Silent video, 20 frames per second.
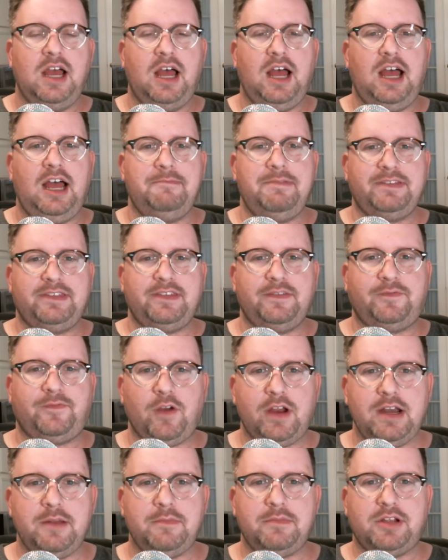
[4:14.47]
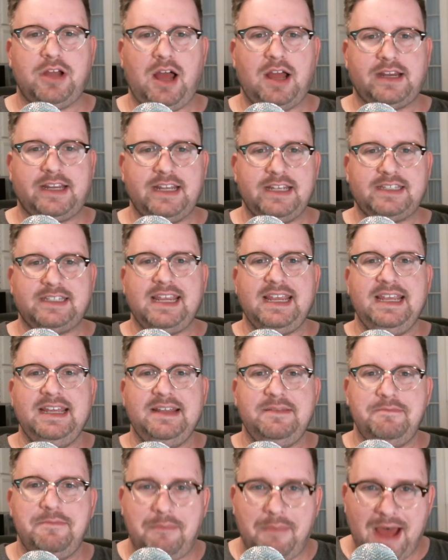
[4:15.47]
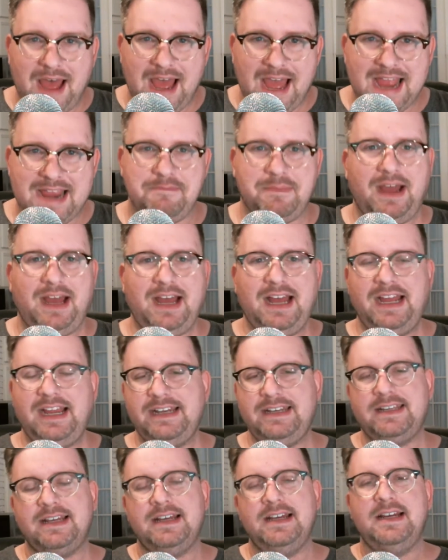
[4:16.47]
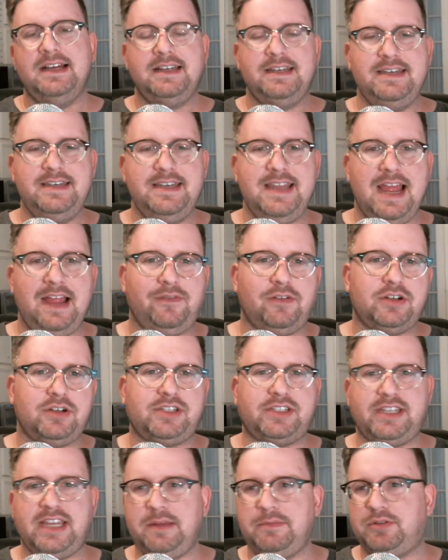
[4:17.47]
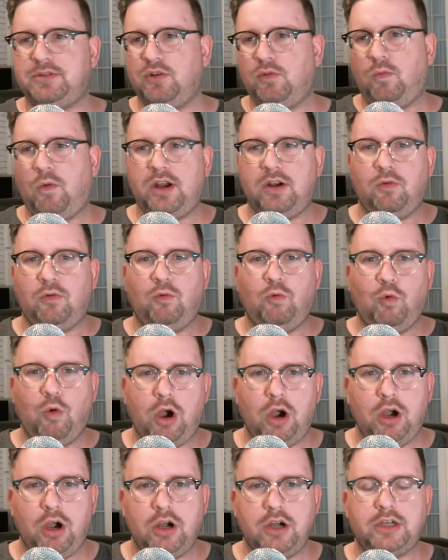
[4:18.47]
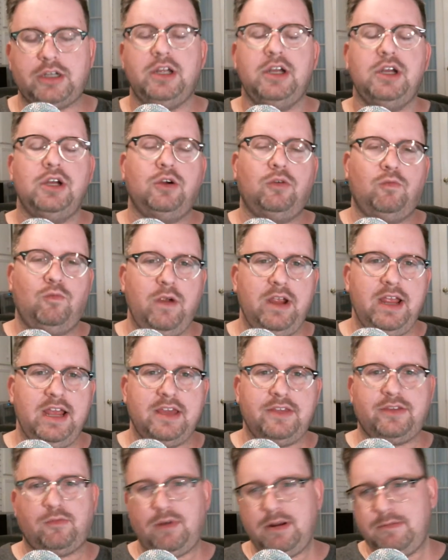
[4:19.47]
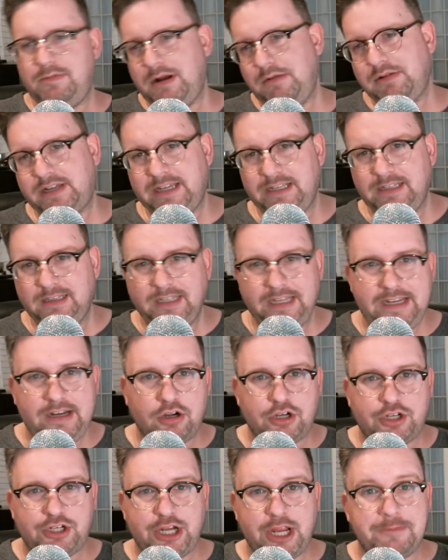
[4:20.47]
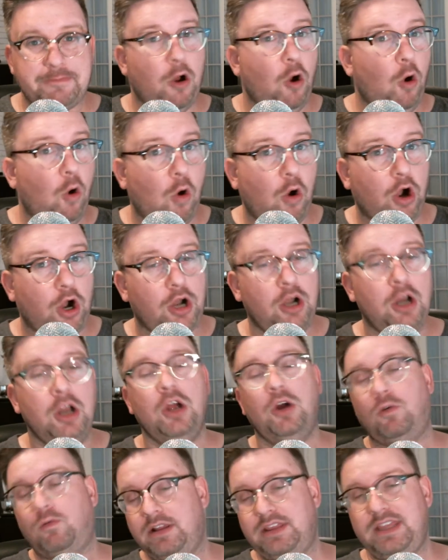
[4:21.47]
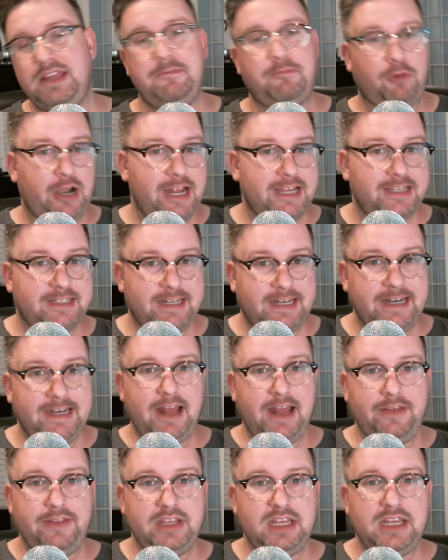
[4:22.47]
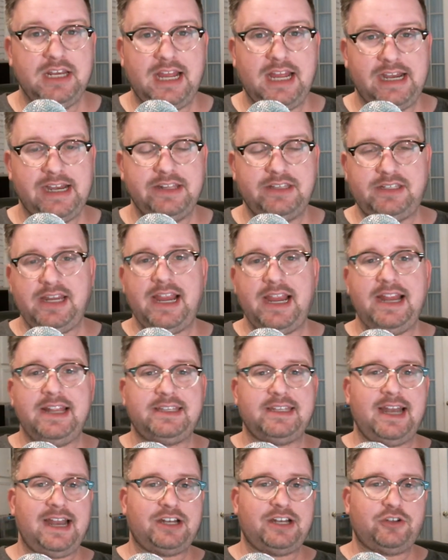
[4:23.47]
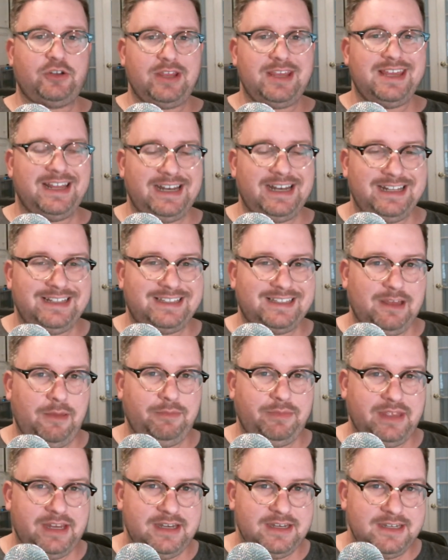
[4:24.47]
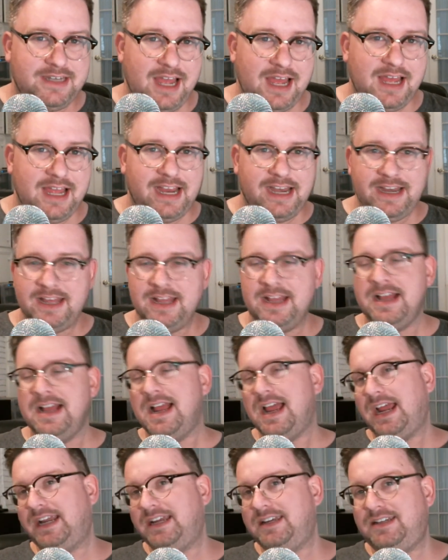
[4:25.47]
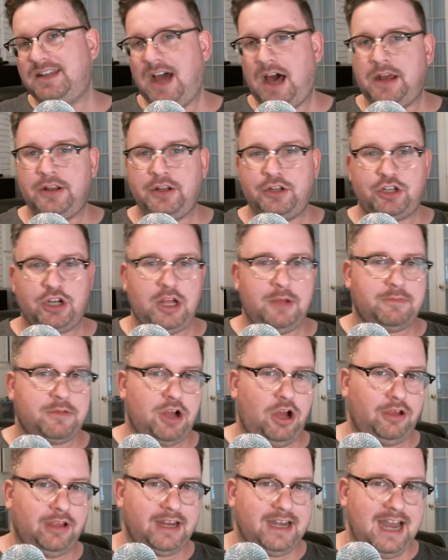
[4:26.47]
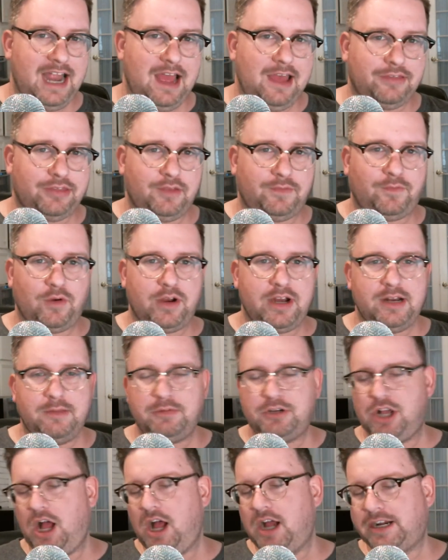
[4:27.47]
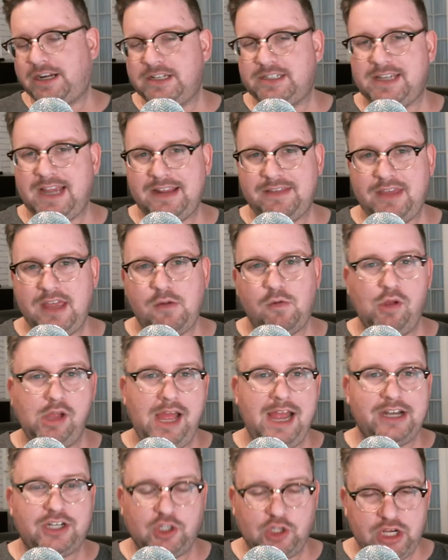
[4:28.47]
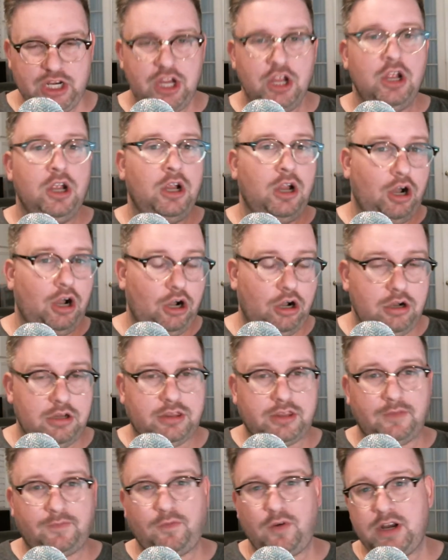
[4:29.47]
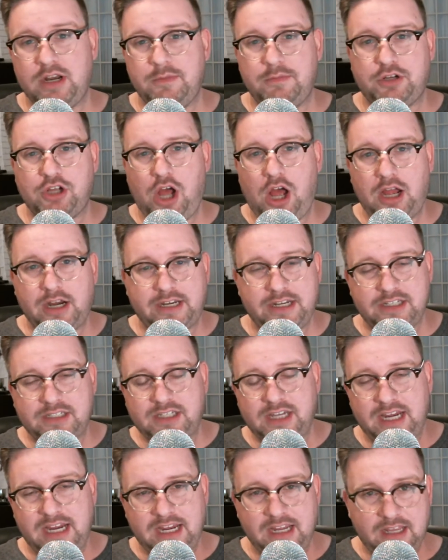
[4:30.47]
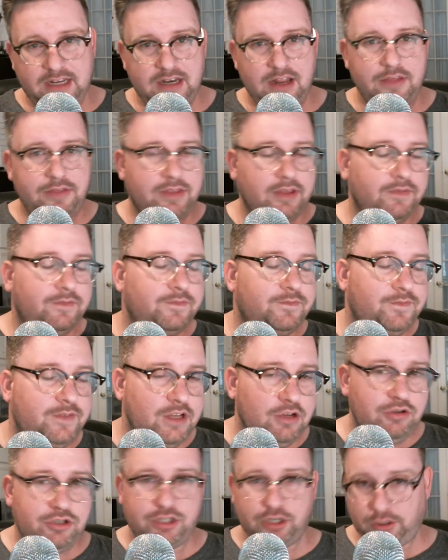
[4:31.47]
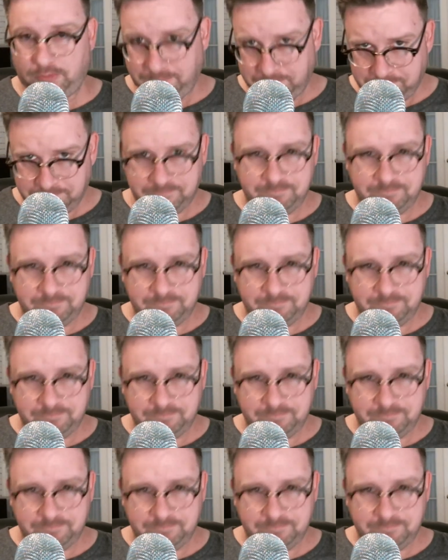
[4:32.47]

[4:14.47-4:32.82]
But the Freedom Caucus, in my mind, never seemed to want to work with Republican leadership or with the President of the United States and actually getting something done. And Donald Trump calling out the Freedom Caucus, I think, will actually hurt the Freedom Caucus in the future.